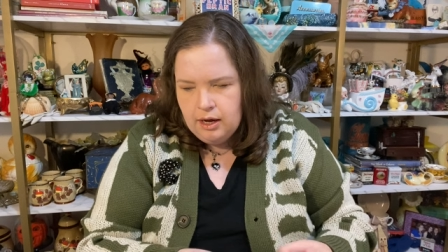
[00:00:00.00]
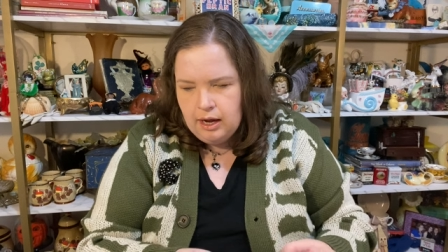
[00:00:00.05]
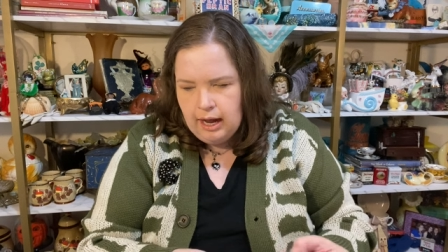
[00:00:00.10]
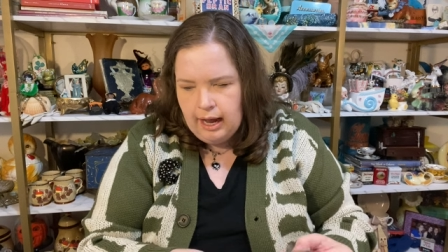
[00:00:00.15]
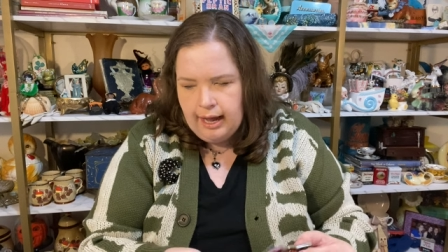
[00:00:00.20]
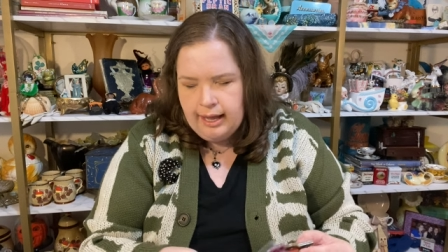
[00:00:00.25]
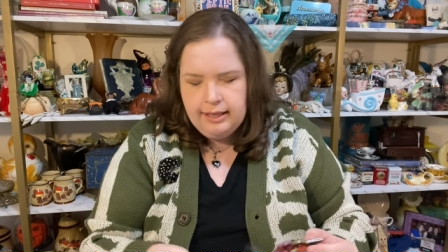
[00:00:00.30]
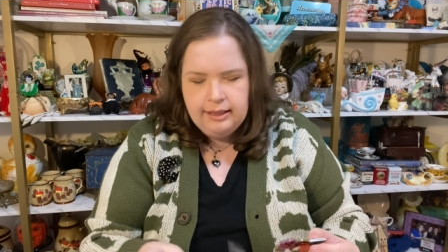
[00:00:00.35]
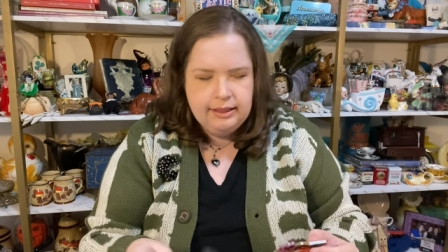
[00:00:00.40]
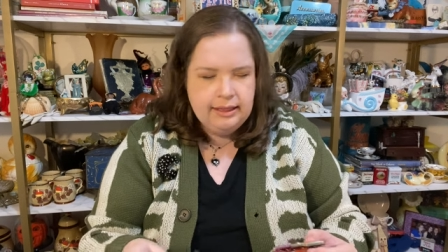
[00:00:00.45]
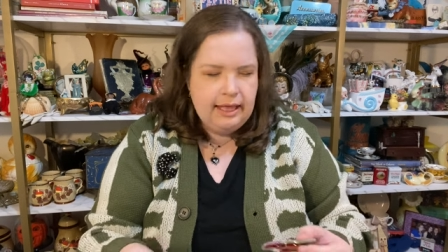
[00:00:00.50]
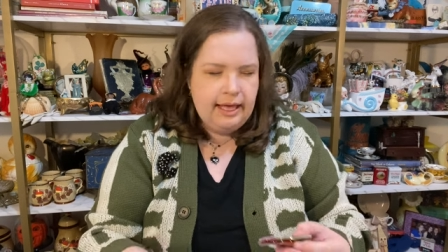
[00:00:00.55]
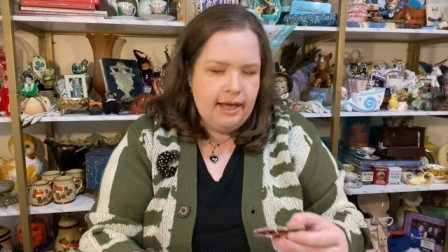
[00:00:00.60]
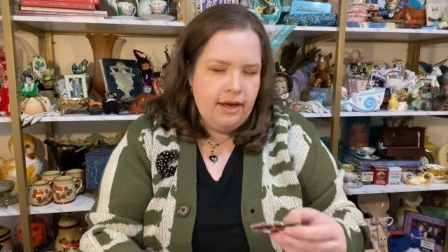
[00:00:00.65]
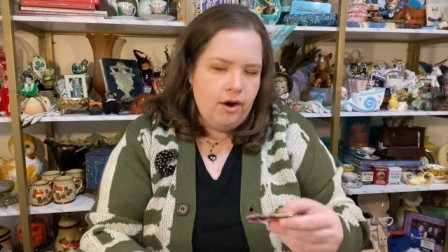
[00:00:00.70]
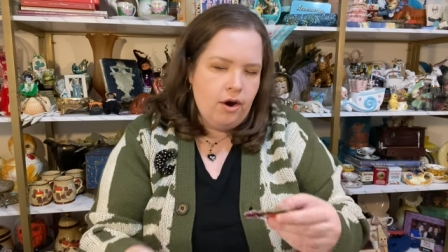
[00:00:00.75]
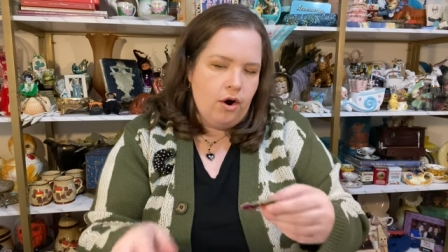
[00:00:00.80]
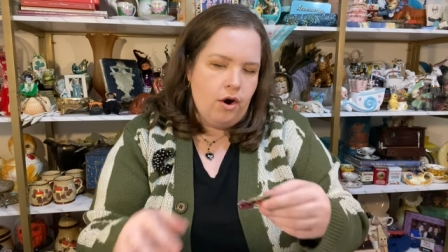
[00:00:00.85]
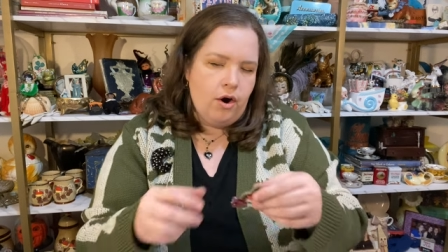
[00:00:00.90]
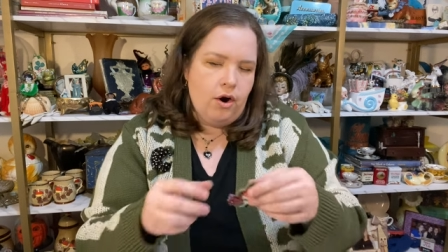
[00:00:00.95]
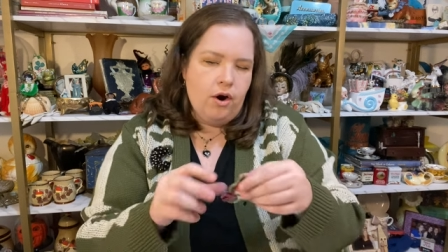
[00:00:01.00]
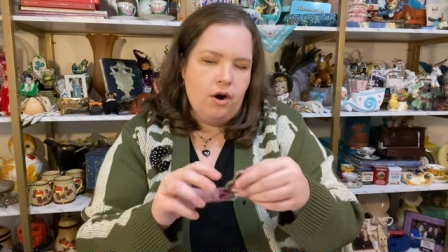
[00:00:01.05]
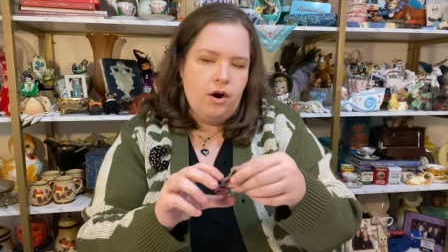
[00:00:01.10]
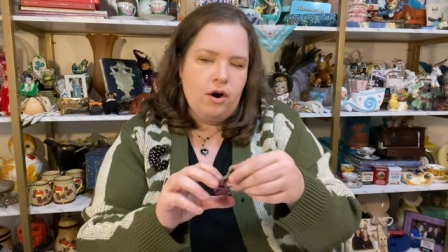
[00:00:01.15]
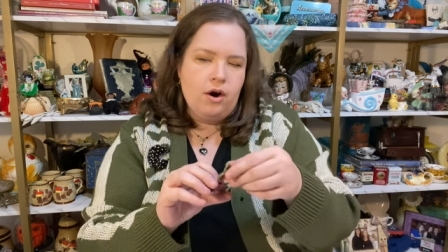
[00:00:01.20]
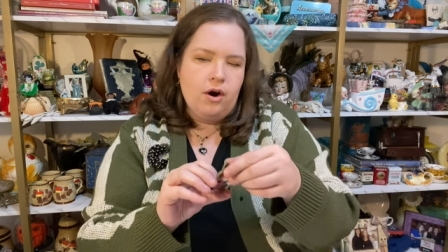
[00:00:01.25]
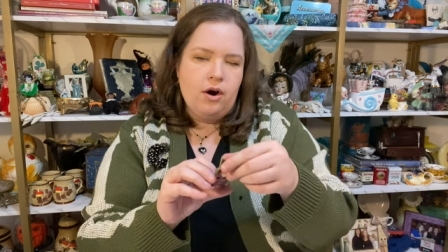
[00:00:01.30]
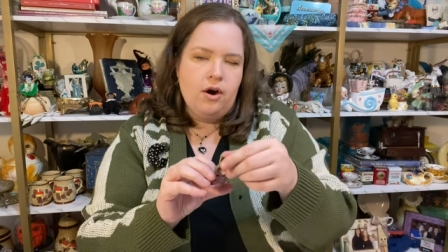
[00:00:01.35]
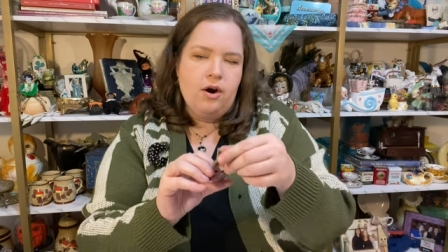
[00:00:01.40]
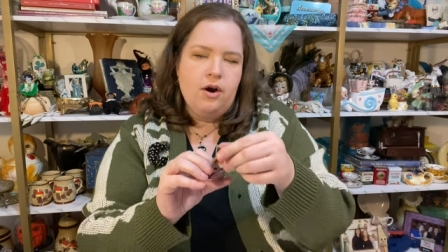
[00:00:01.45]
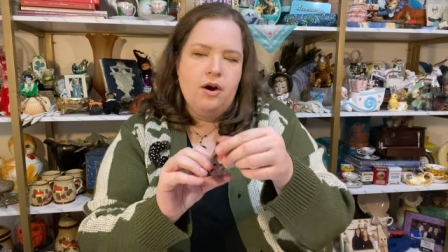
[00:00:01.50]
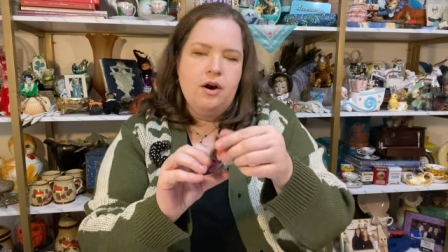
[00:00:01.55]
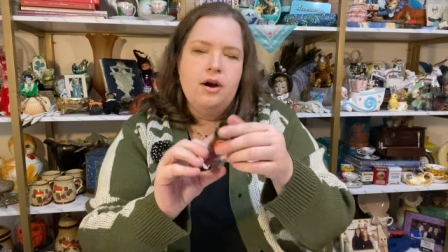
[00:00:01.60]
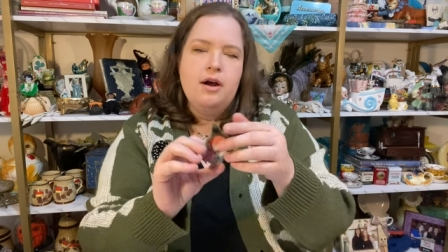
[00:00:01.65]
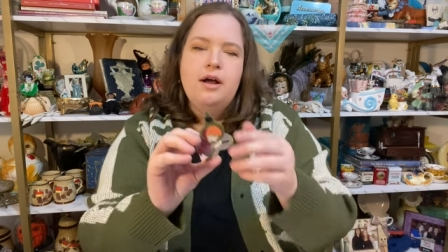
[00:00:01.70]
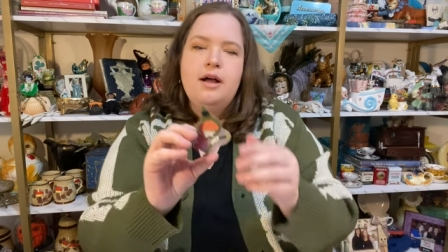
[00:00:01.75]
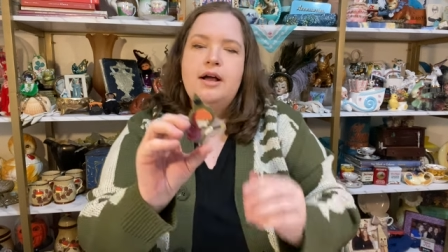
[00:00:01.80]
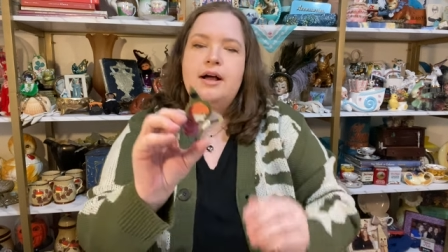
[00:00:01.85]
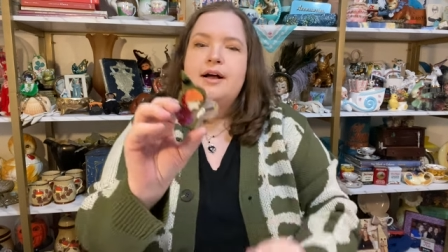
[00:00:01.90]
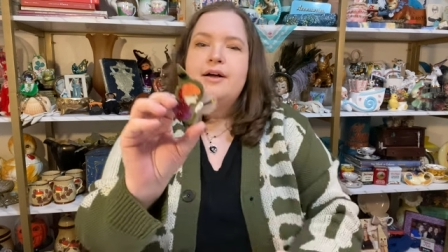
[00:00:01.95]
I like her.
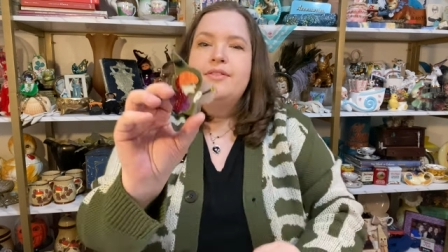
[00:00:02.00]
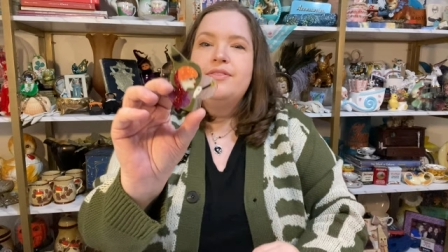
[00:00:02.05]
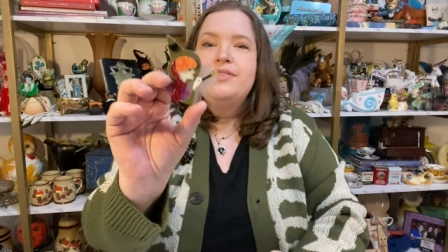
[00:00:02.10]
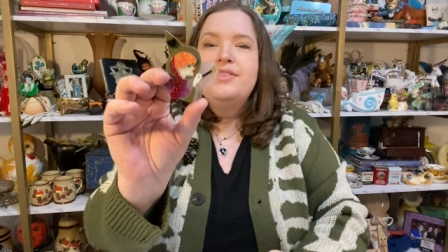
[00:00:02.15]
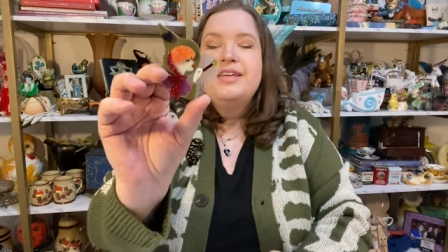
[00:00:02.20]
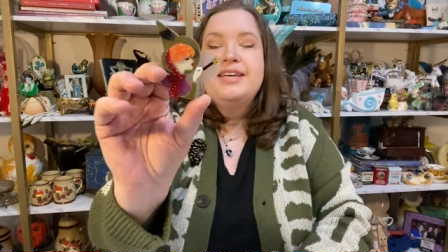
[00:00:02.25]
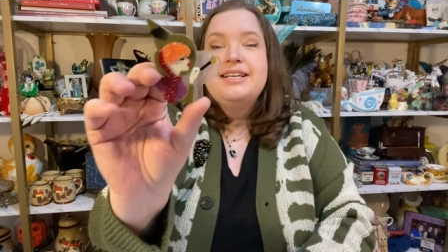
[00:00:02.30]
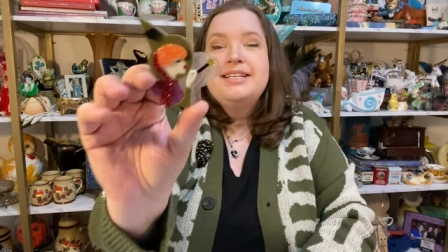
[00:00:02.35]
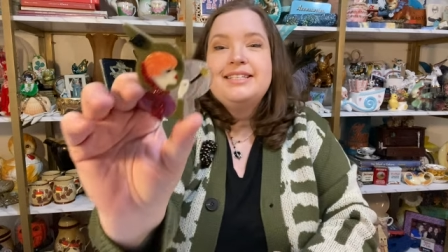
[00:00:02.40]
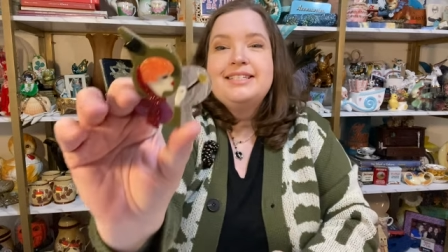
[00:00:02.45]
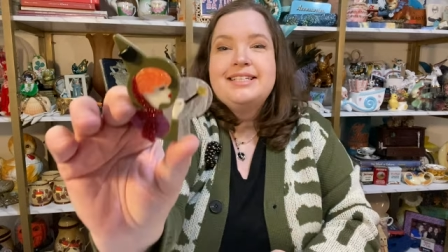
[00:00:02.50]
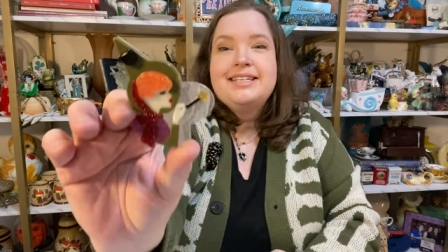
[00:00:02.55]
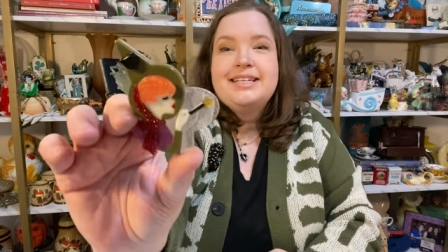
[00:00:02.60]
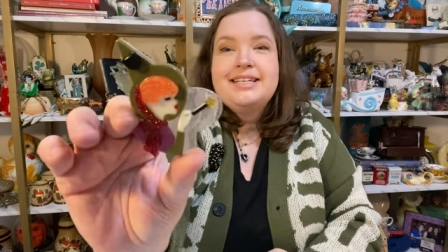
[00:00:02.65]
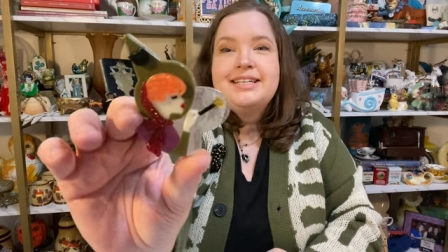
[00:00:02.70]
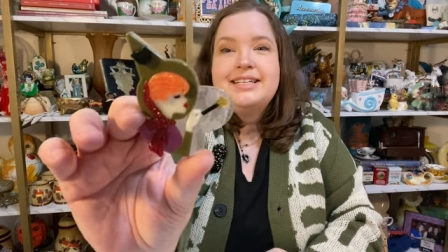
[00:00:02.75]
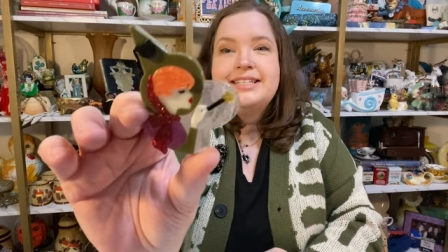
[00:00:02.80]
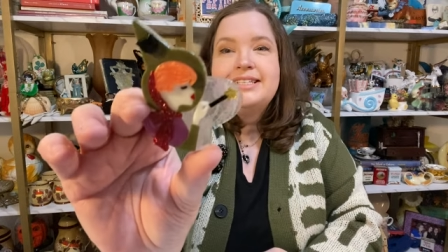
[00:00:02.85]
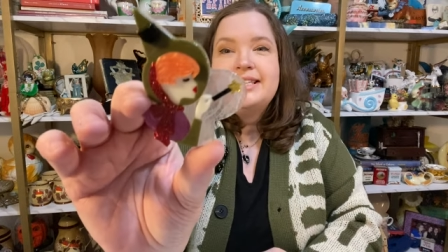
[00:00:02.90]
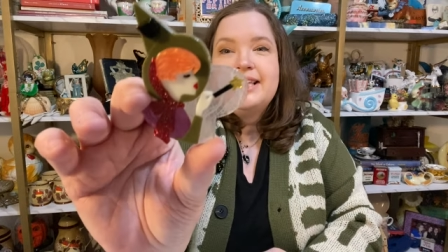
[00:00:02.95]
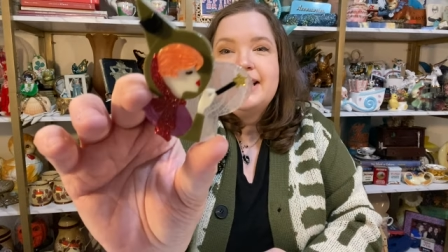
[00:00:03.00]
This is